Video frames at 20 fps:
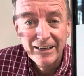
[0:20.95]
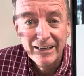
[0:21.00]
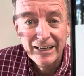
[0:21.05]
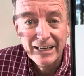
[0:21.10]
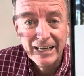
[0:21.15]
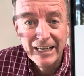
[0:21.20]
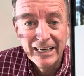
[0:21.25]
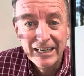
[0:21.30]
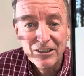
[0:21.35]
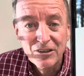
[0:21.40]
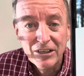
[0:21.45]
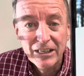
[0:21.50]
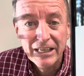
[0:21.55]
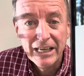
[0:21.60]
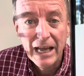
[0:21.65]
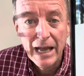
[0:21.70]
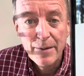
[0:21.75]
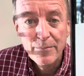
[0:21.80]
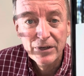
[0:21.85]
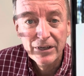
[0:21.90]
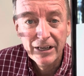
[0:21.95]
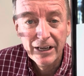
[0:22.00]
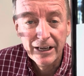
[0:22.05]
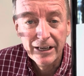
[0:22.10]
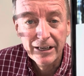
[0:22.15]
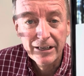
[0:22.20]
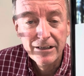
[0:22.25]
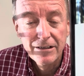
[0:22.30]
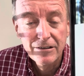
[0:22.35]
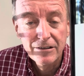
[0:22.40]
And
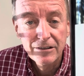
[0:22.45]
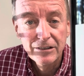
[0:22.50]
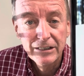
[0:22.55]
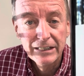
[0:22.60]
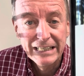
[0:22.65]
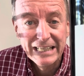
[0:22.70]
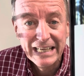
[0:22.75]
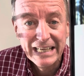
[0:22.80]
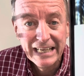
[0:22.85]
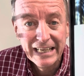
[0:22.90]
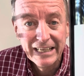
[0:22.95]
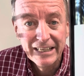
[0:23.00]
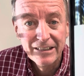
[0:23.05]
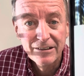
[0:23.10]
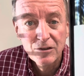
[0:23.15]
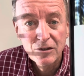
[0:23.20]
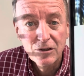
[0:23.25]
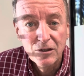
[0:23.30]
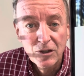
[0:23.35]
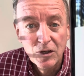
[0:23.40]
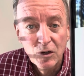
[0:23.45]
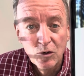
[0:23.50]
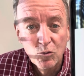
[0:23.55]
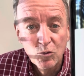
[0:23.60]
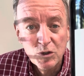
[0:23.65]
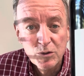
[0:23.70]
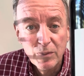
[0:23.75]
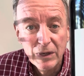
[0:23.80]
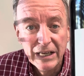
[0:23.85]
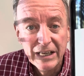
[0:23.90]
Cabernet, again,
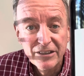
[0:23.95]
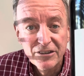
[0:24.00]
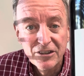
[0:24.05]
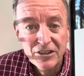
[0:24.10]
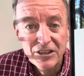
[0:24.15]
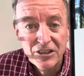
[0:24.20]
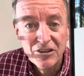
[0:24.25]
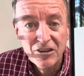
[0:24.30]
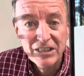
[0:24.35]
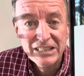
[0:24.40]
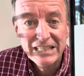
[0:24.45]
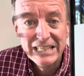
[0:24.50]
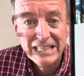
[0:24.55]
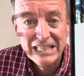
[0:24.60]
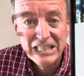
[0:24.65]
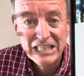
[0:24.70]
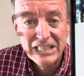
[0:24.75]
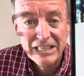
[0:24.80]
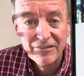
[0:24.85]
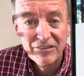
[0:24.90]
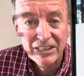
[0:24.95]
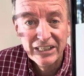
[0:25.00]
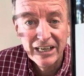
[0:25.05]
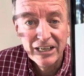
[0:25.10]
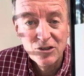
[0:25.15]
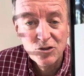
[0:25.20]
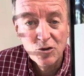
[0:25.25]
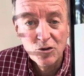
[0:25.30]
was planted in 1978.